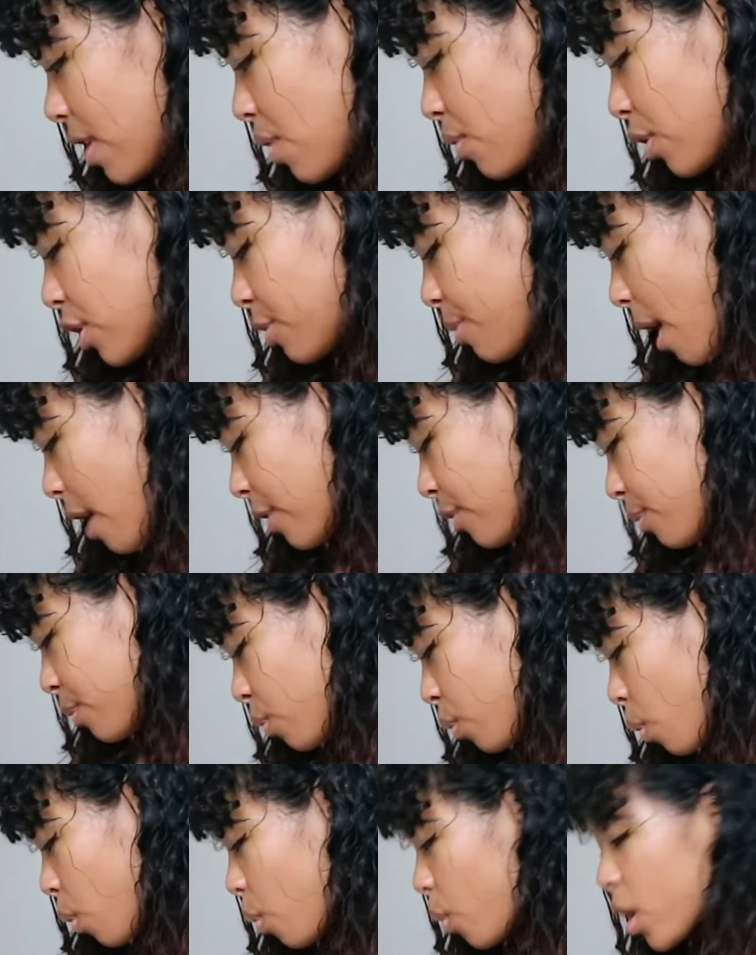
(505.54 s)
another
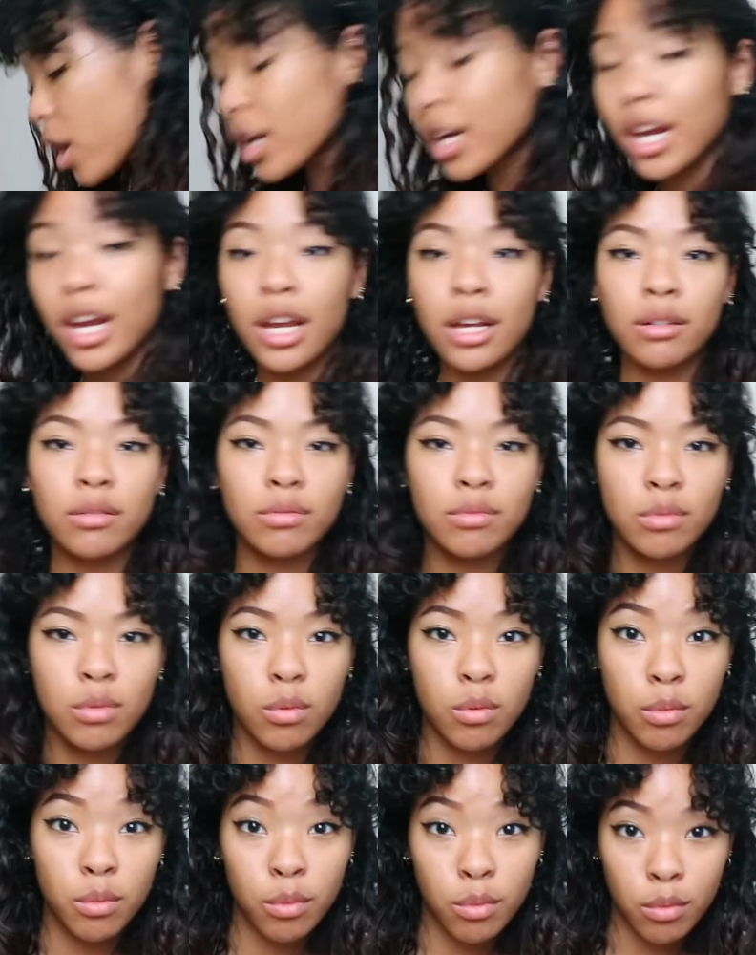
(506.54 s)
work
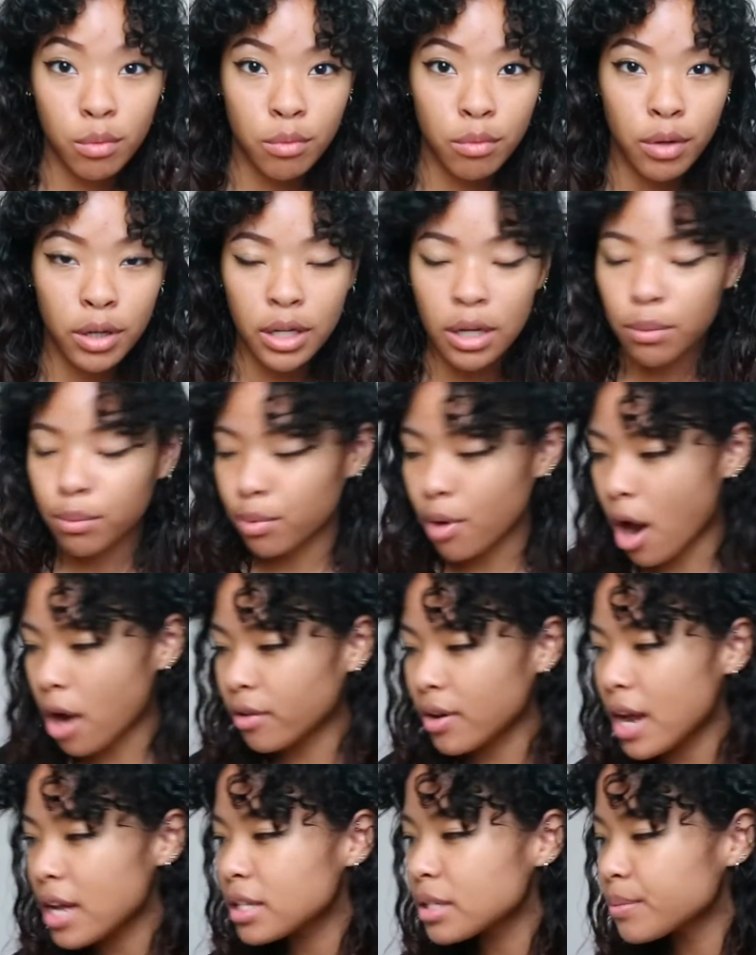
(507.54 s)
in
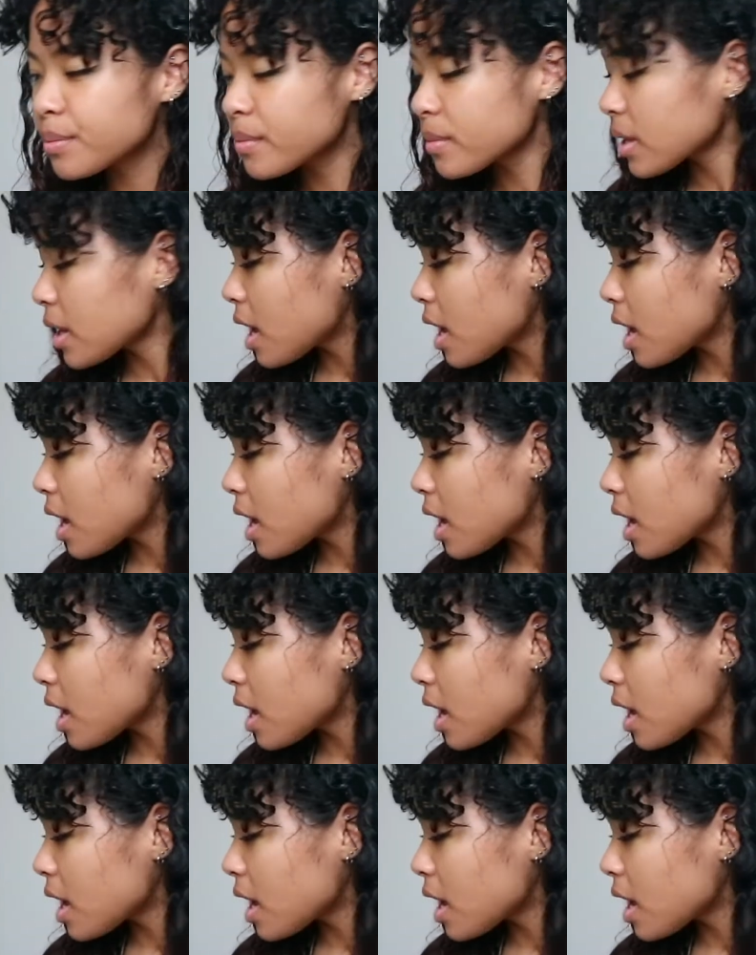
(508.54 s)
progress.